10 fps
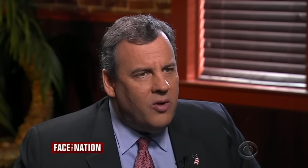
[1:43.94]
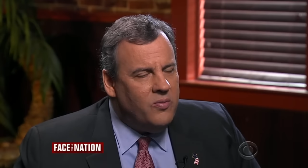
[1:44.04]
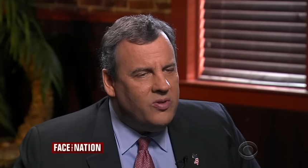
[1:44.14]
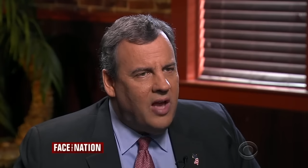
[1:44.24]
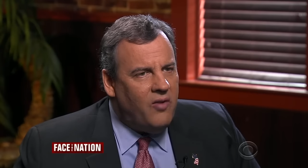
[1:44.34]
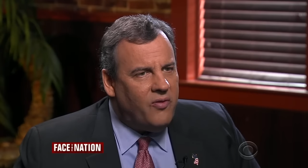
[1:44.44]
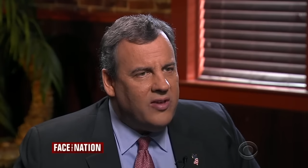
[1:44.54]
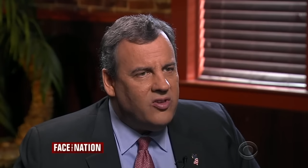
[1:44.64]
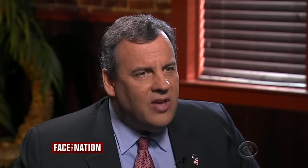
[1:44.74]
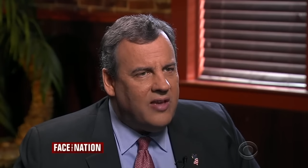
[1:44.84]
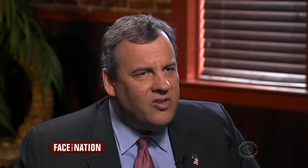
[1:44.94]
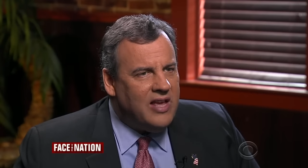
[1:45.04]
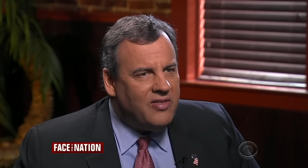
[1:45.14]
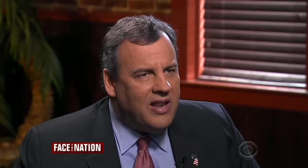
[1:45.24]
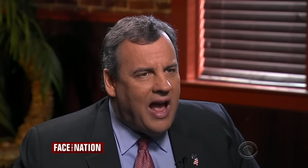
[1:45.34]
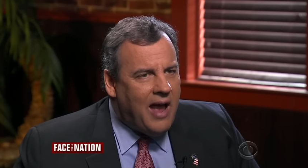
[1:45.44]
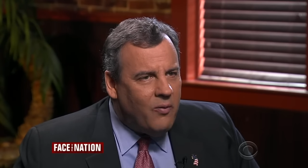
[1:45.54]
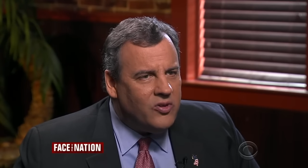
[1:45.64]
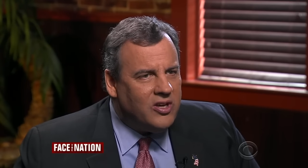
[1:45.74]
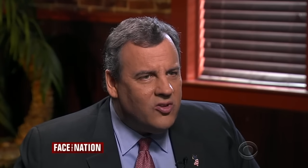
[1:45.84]
himself has said that I
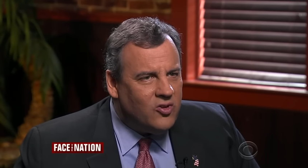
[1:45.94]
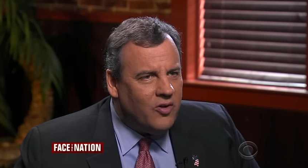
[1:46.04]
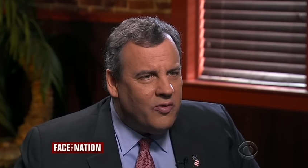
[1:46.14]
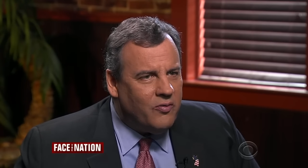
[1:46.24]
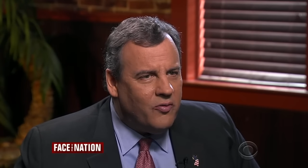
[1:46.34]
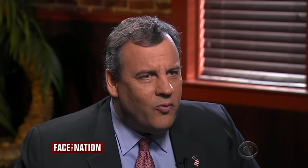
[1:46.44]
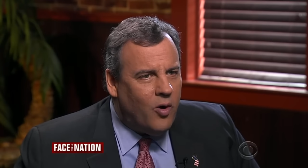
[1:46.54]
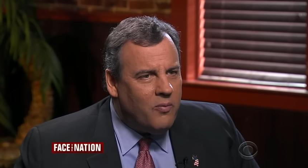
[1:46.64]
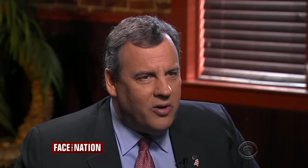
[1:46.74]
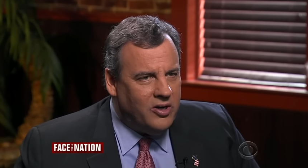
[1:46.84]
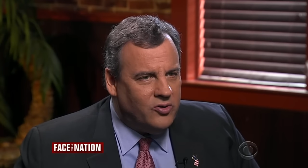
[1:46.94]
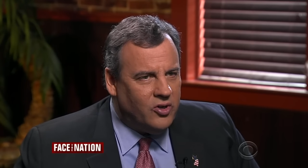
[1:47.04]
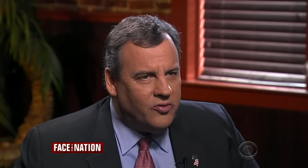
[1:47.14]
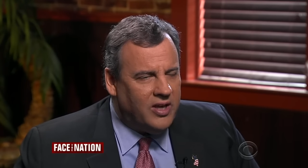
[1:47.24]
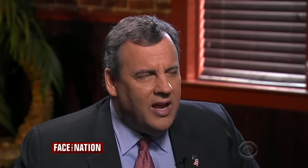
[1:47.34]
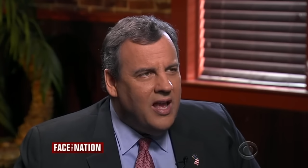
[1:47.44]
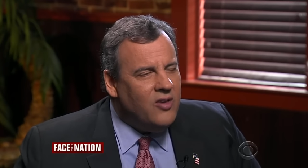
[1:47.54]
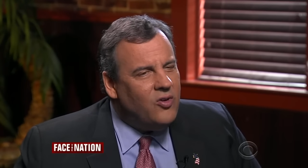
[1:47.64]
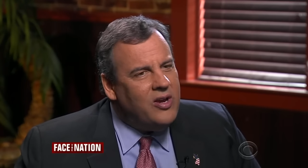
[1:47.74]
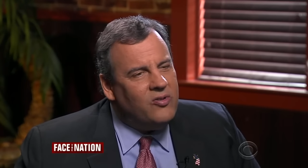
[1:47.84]
was a conservative reformer in New Jersey.
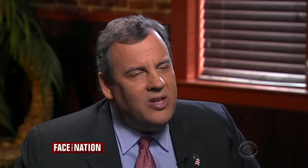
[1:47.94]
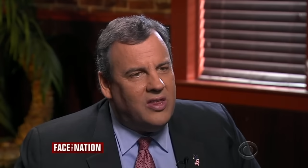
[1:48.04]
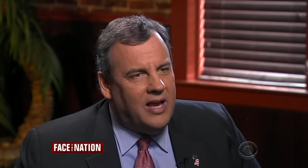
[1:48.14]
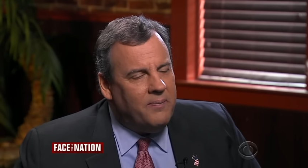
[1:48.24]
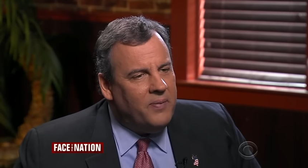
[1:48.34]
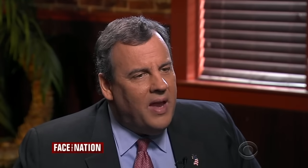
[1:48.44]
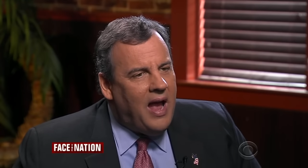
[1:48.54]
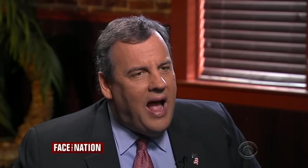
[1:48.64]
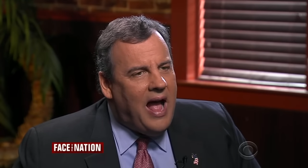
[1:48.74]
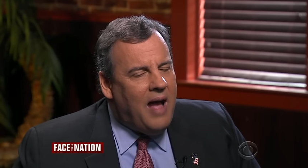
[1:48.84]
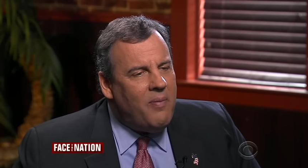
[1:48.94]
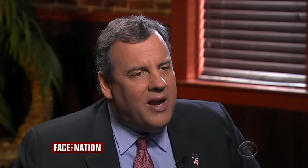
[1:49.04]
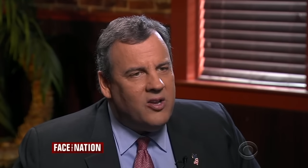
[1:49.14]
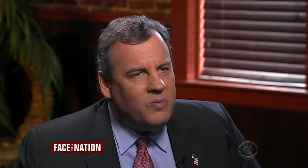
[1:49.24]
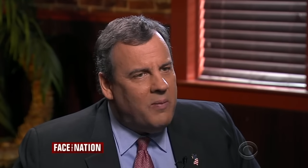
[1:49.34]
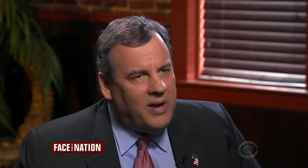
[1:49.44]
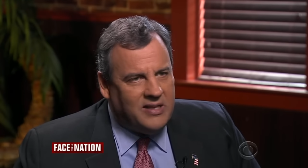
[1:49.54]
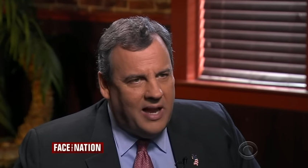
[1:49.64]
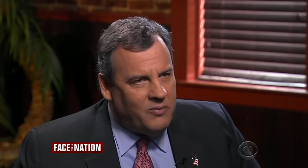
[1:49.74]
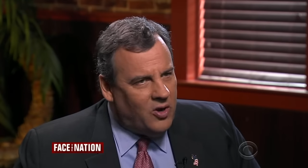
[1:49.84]
So here's the thing. I'm not going to spend my
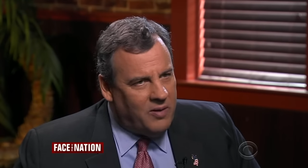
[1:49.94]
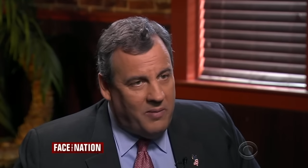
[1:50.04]
time talking